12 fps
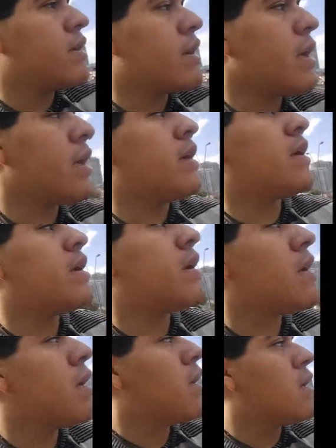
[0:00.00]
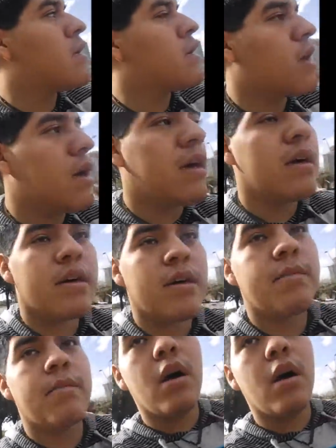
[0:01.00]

yeah. Um,